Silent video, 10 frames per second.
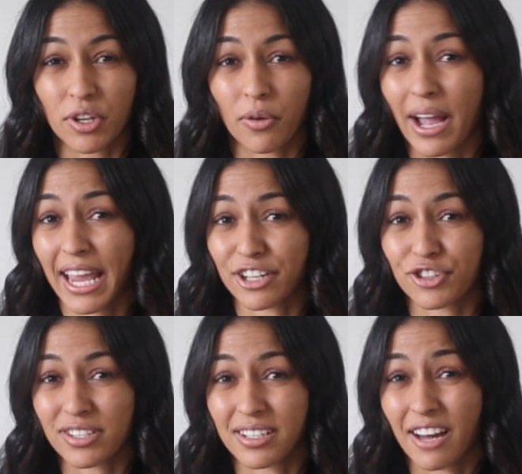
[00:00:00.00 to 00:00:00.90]
So I can't
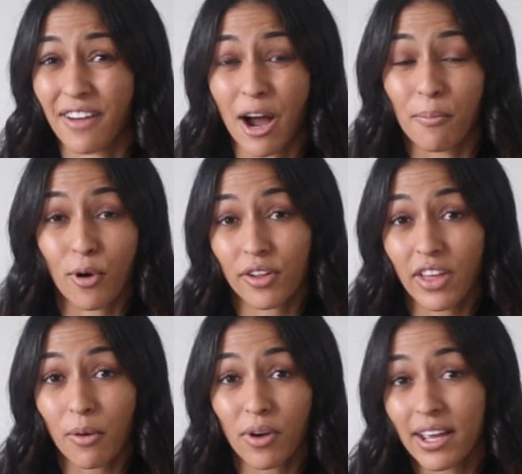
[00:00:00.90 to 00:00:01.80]
stress enough how important
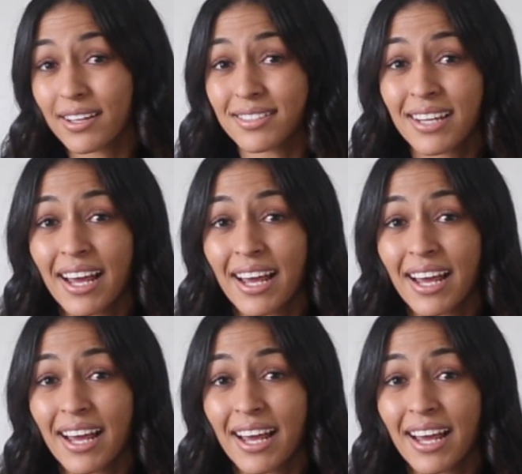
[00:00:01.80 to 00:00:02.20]
that is.